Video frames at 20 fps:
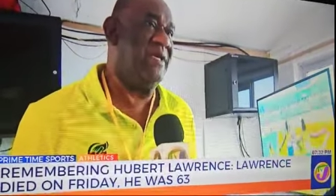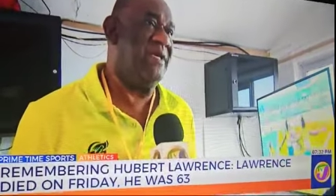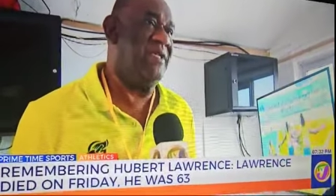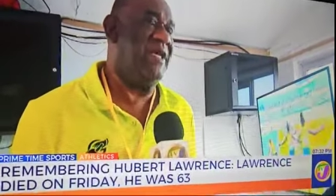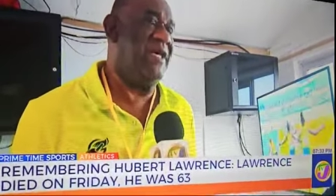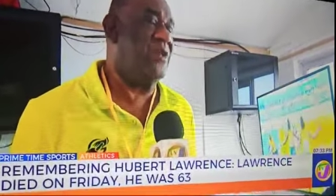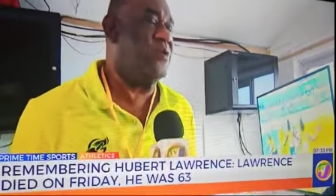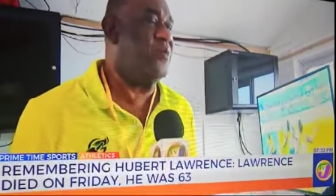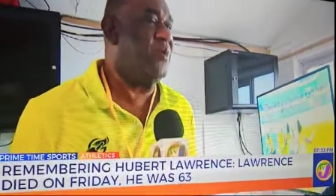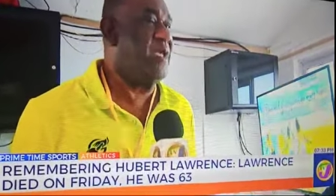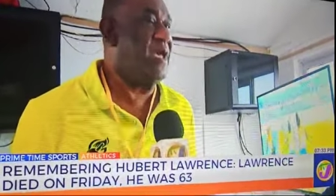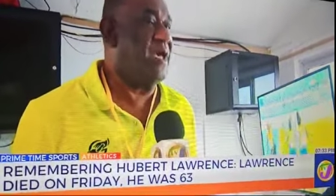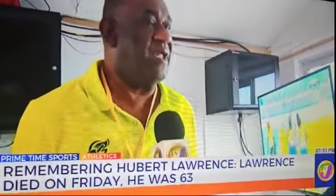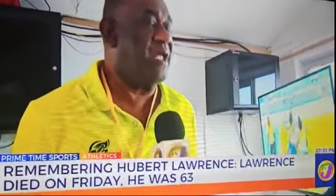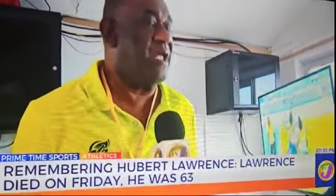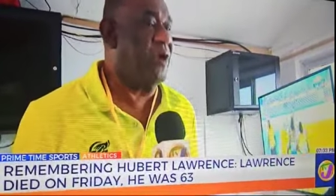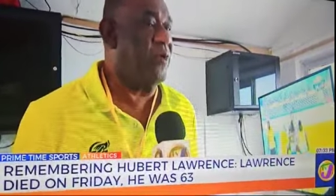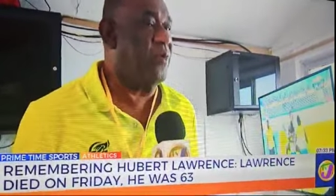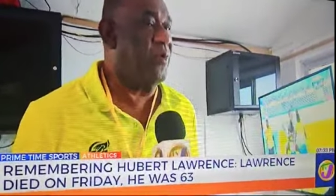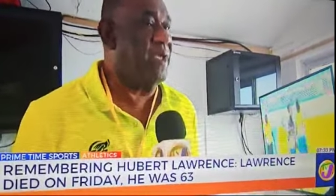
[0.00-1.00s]
that we
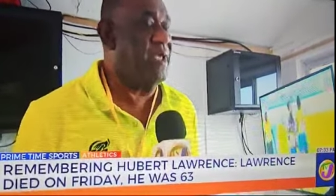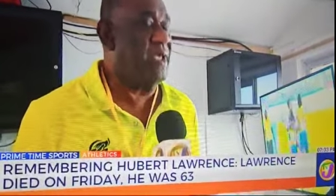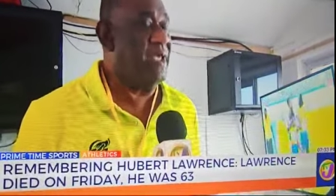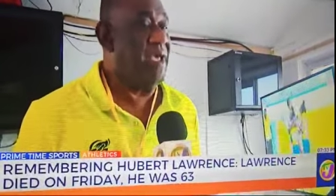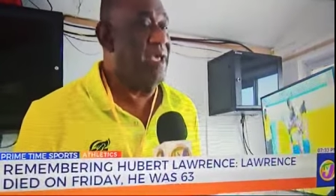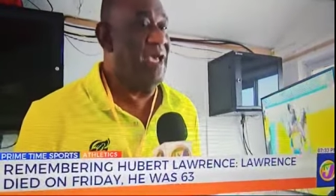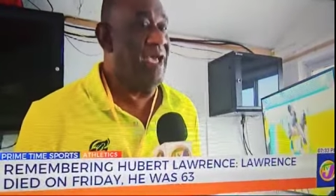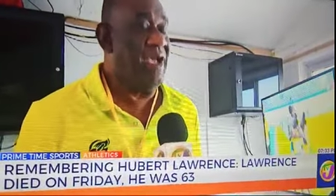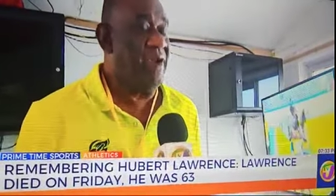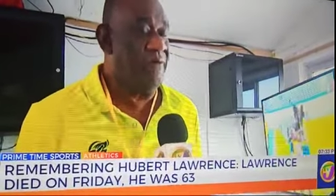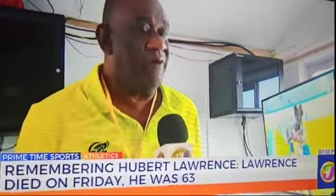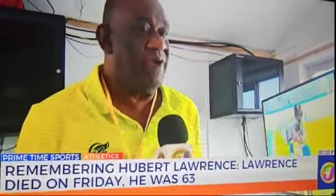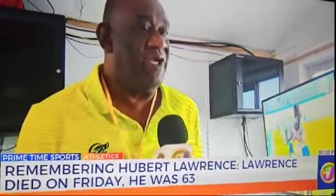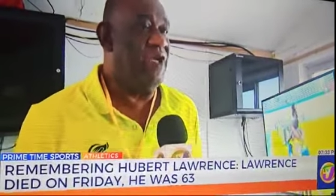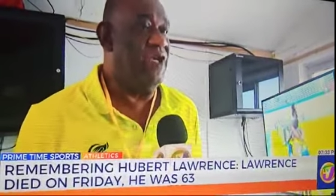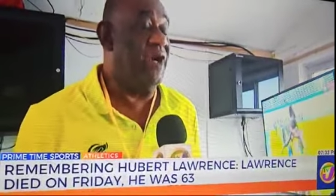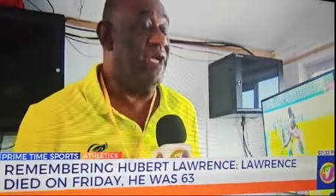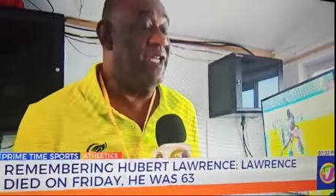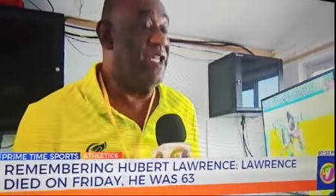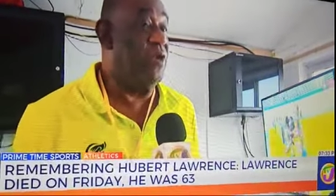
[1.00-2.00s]
that we every
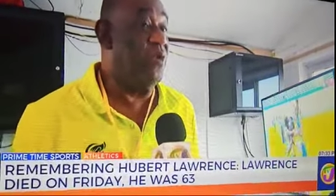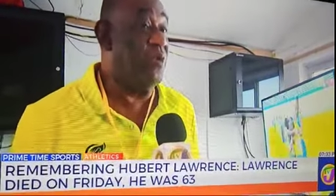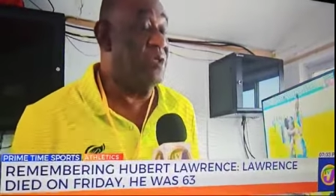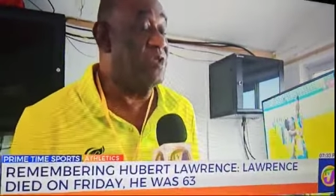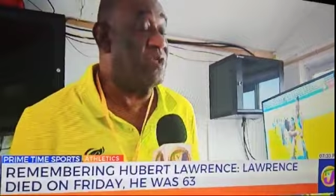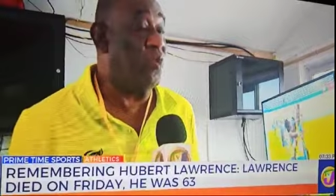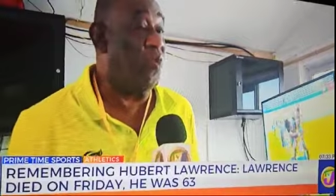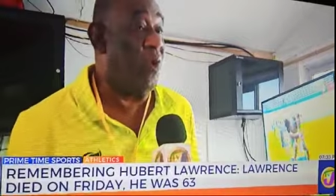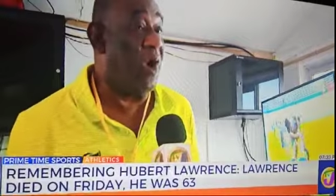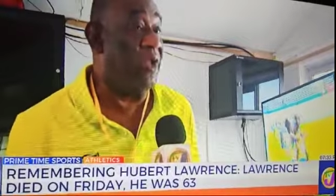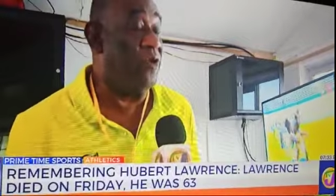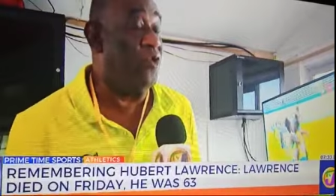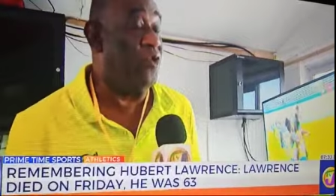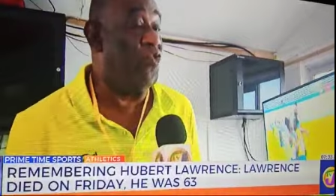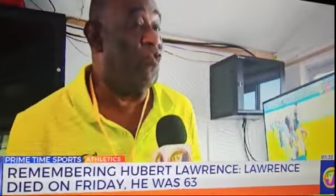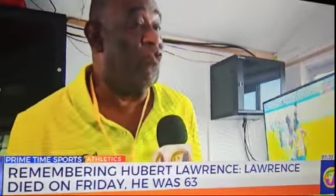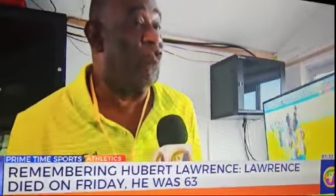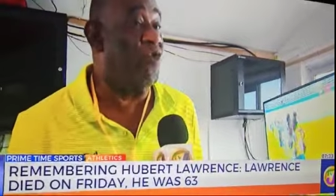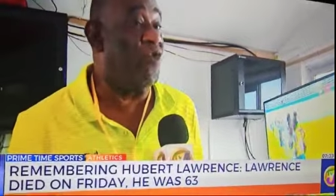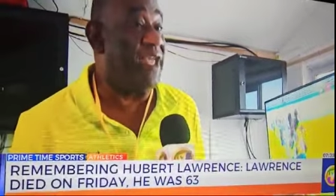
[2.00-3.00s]
year and he was the one
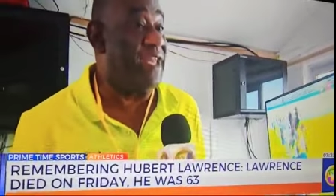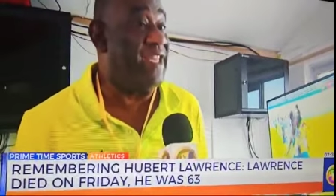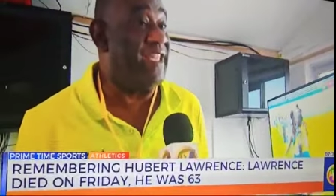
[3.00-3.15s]
who read